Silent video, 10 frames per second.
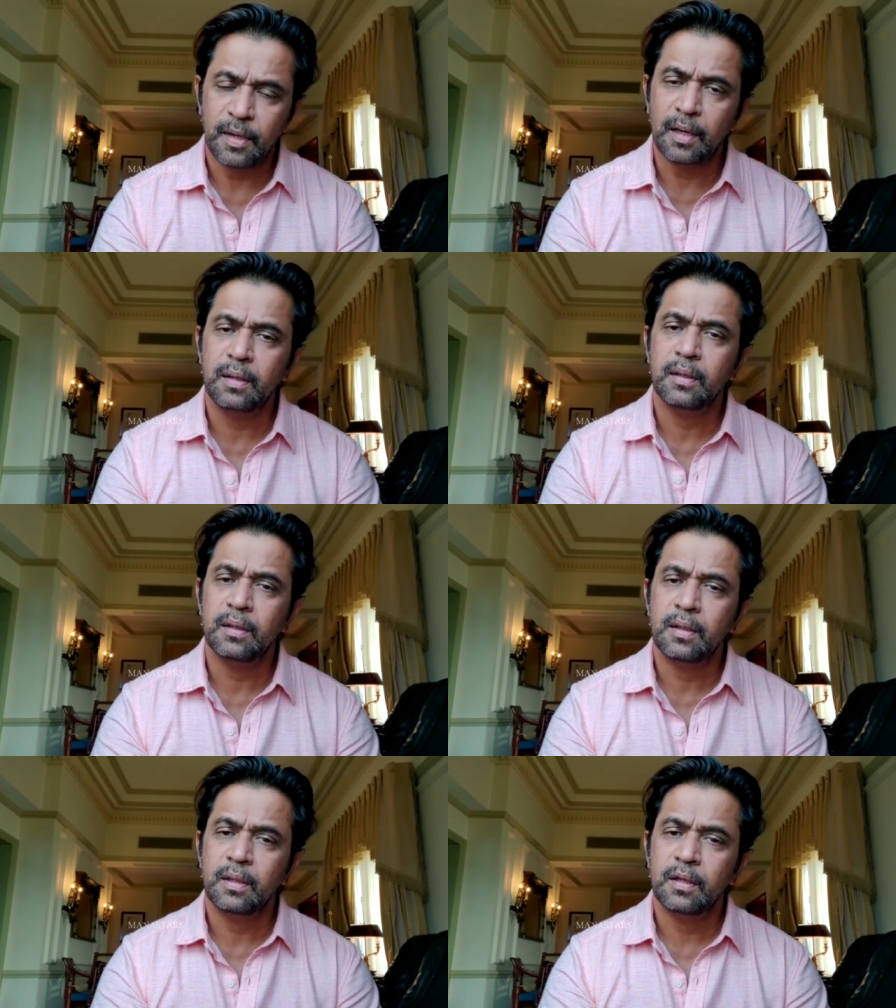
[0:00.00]
And
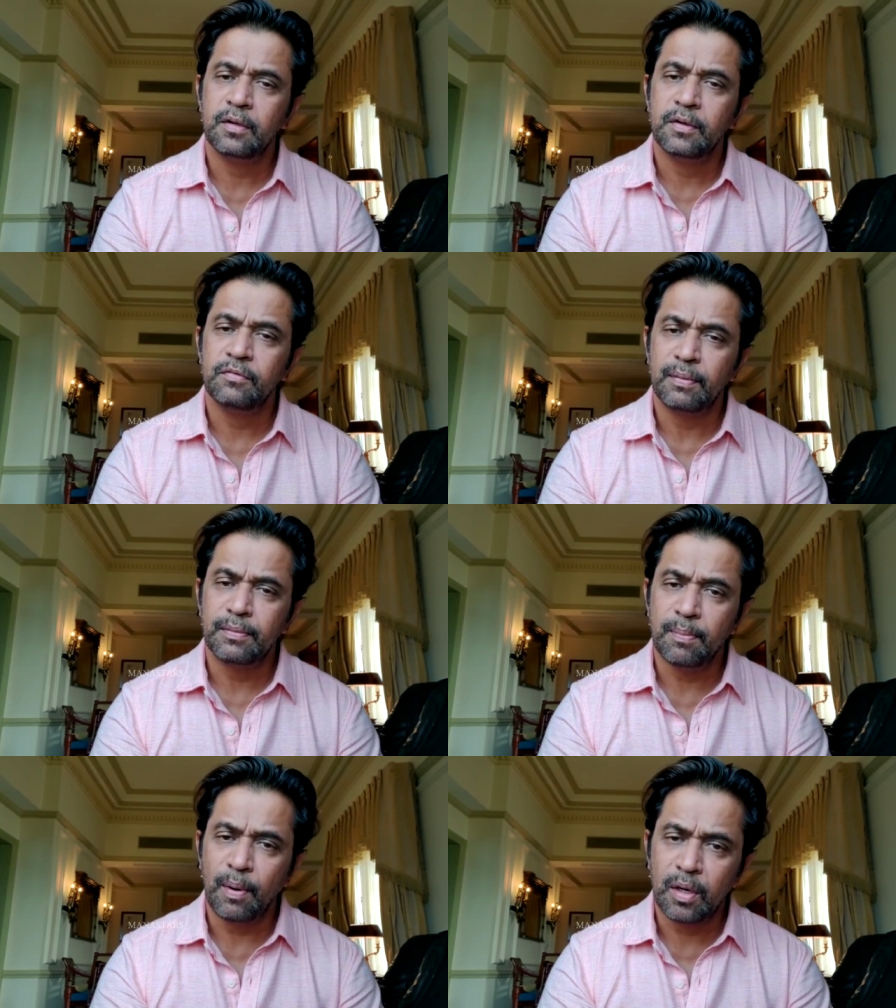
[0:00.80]

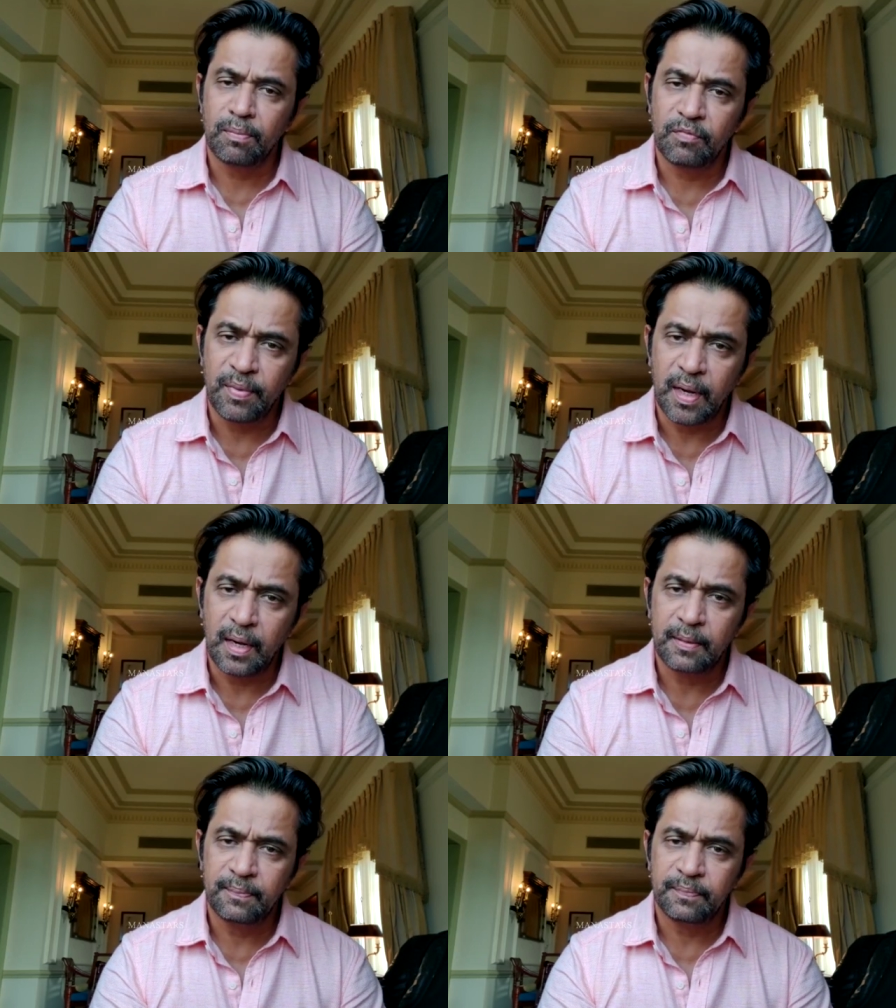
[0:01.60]
from the bottom of my
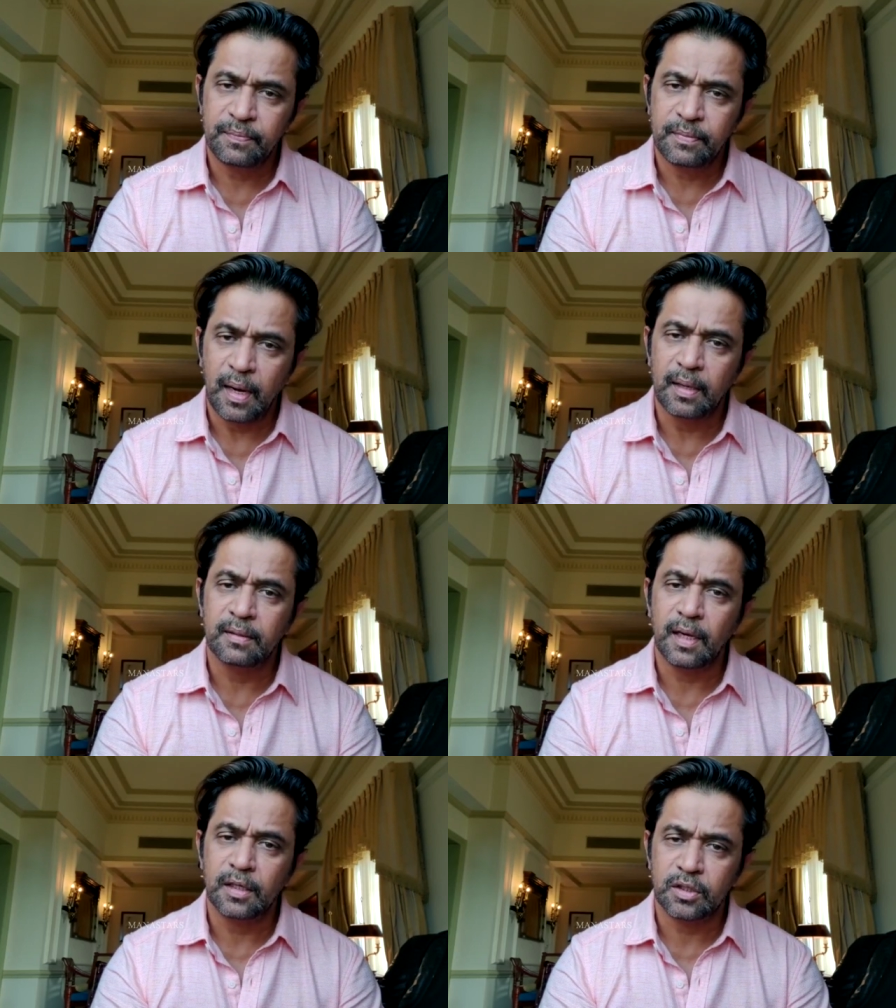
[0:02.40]
heart, I
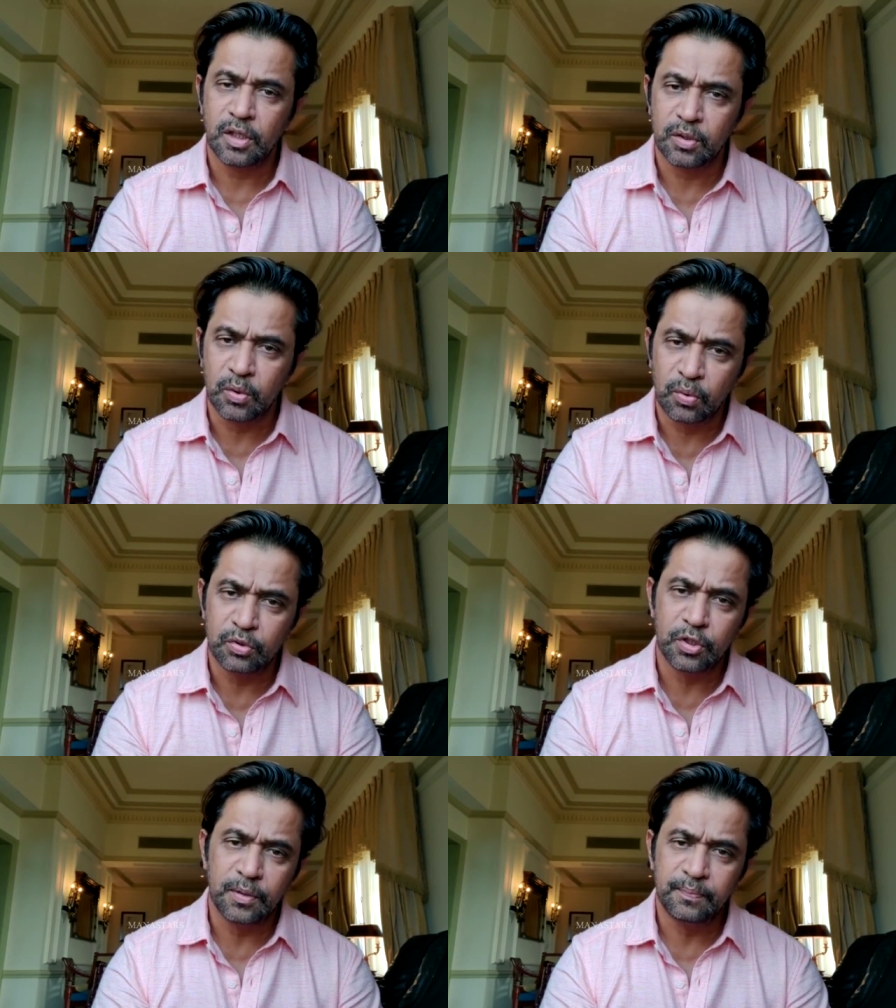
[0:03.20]
thank
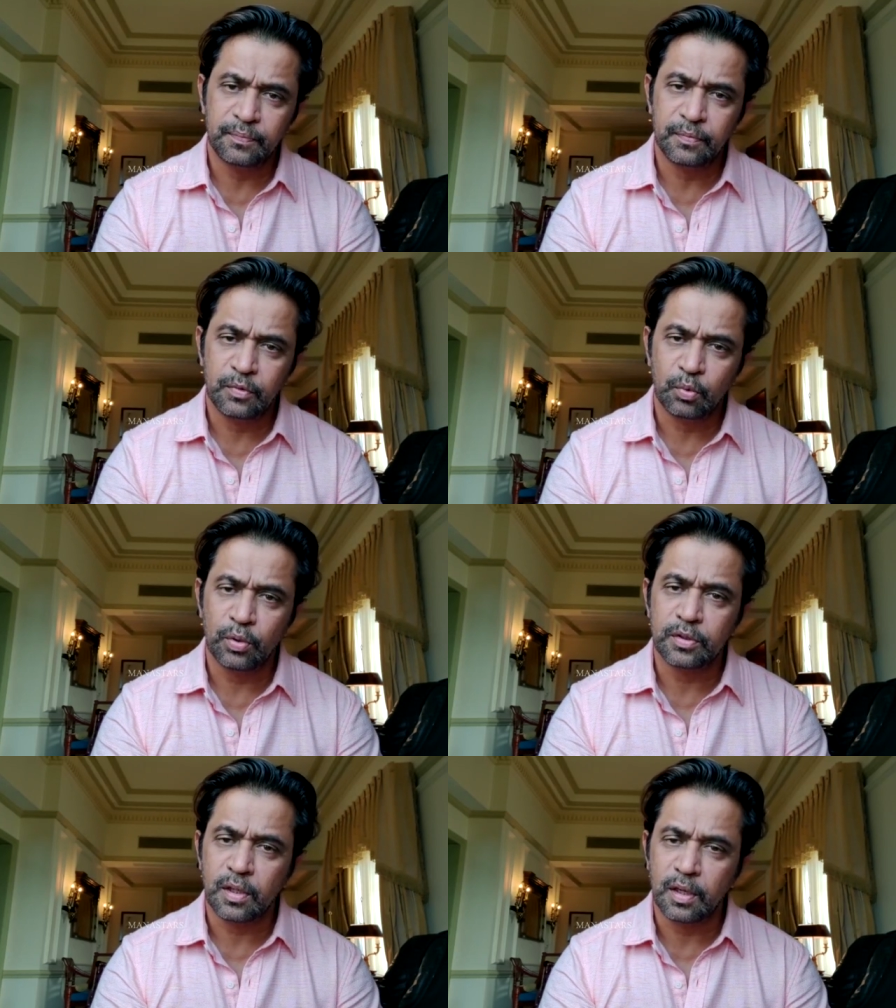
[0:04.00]
Sadhguruji who
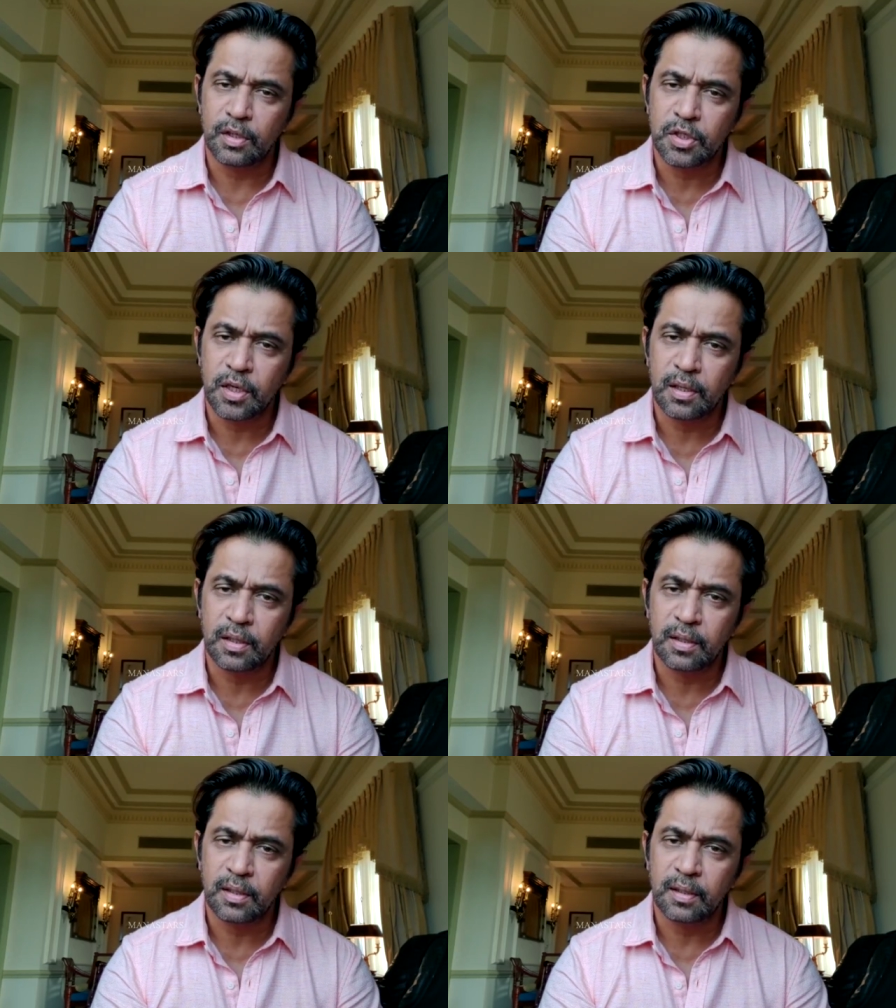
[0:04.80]
has
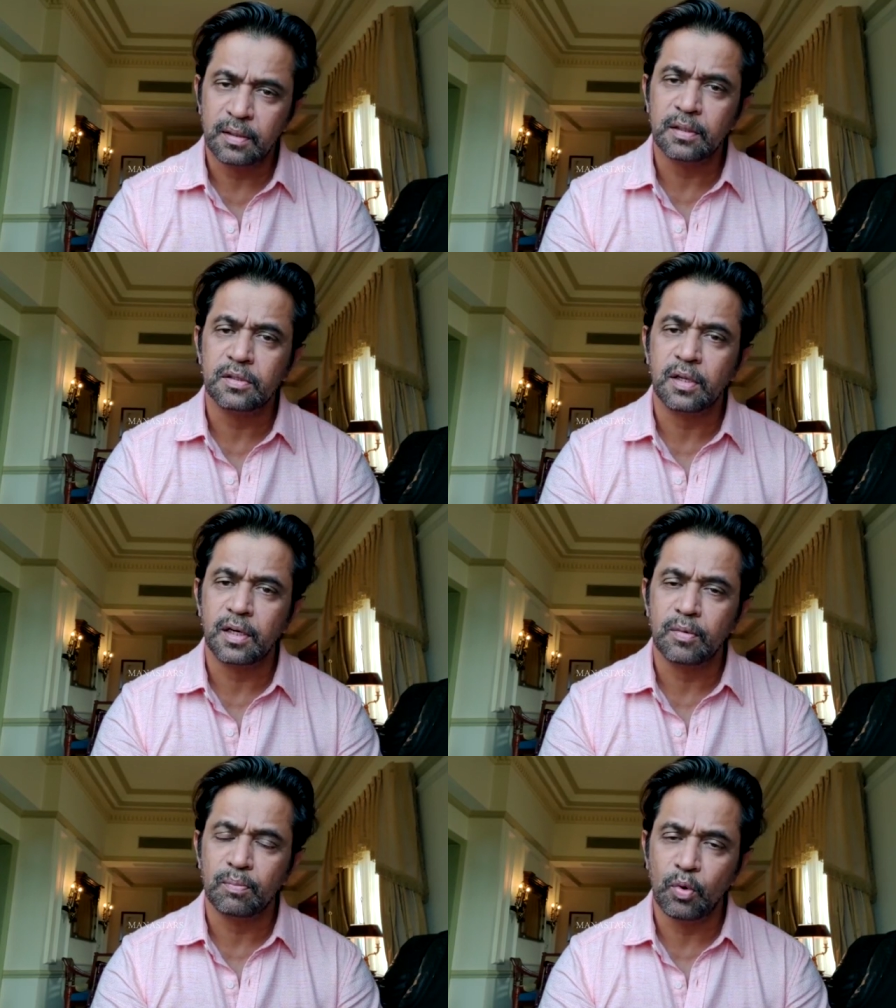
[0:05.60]
initiated this
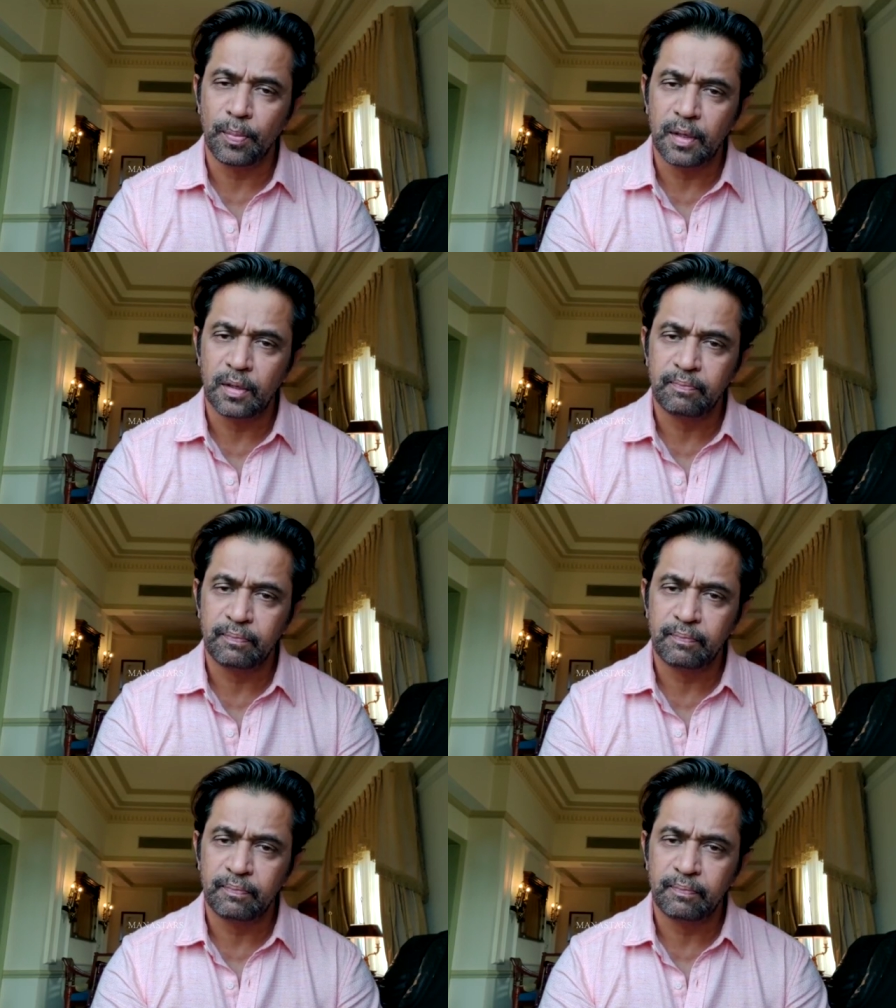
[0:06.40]
great movement.